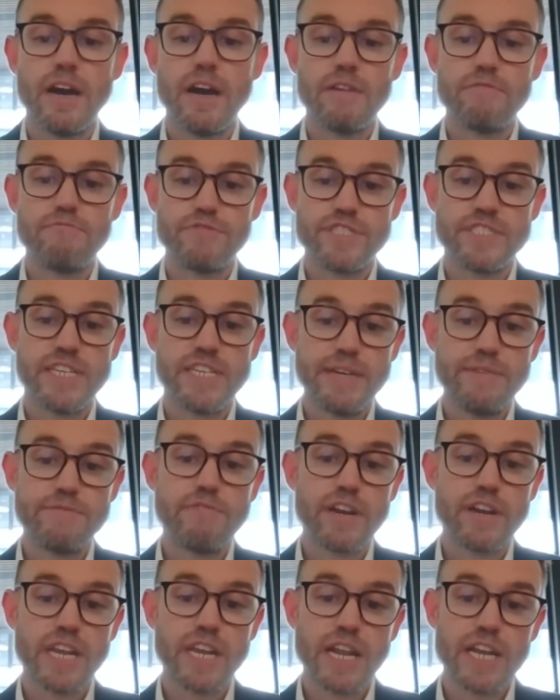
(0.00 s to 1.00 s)
received
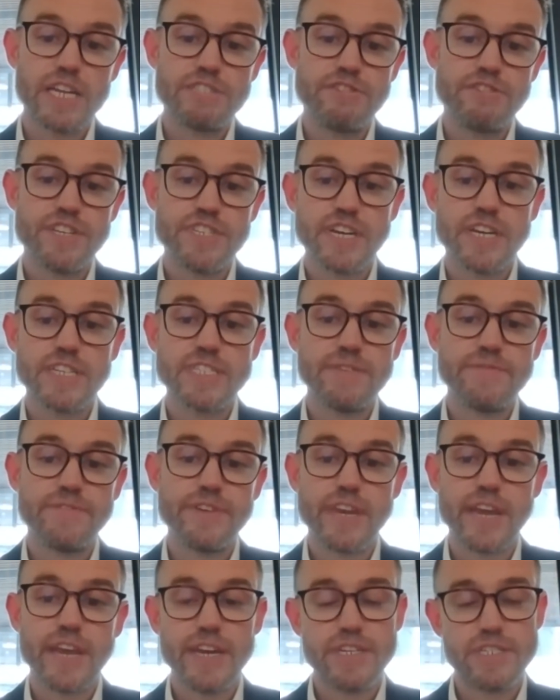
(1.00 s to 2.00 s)
regulatory
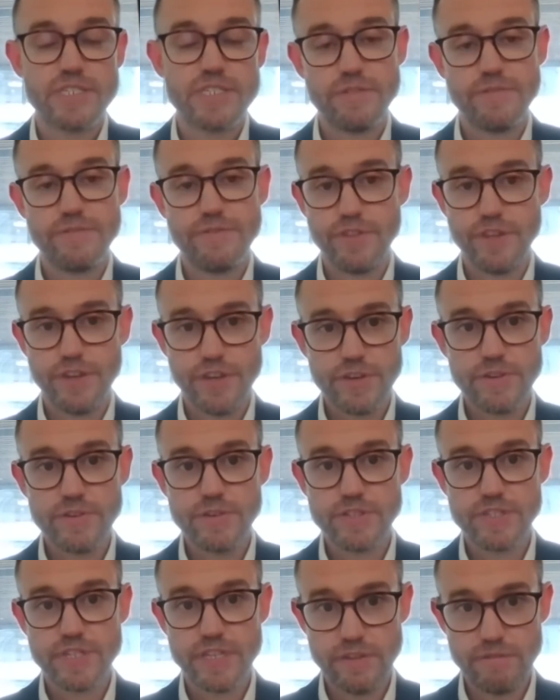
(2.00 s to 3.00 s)
certification for the
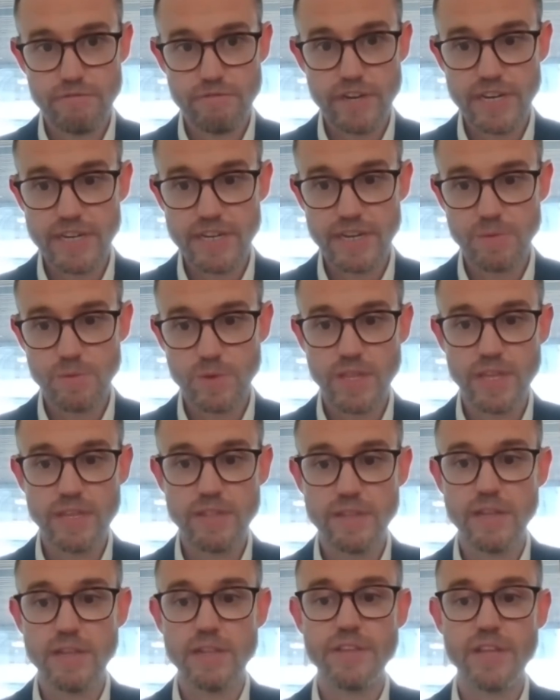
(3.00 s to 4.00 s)
use and the reading within
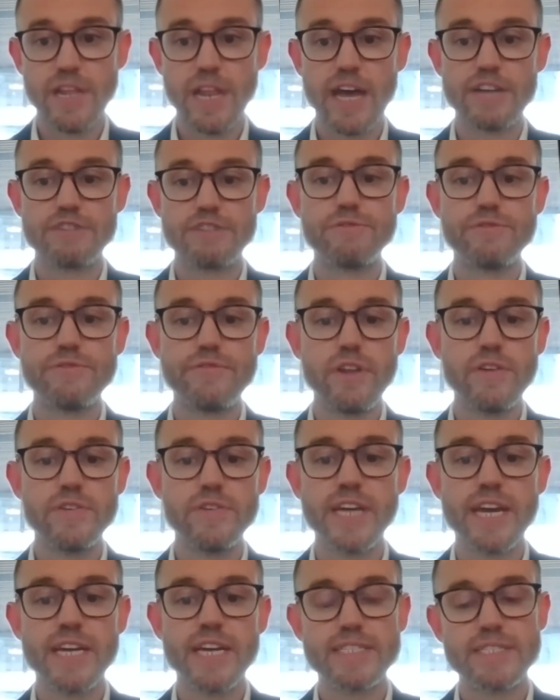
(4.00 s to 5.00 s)
the lateral flow
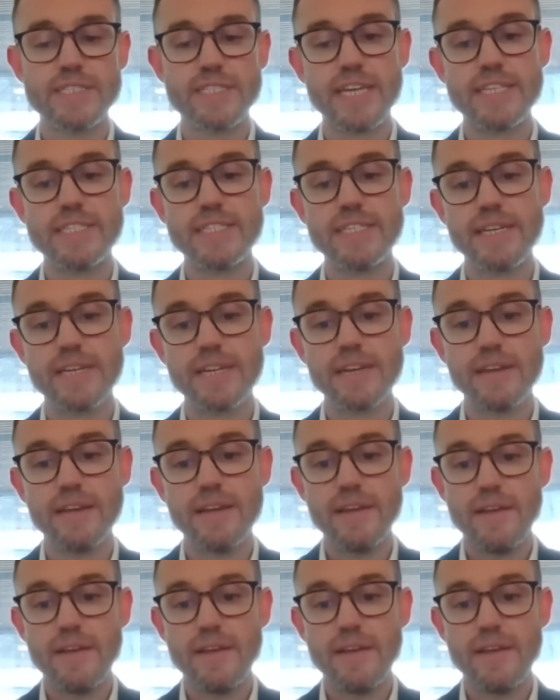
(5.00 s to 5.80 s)
test setting.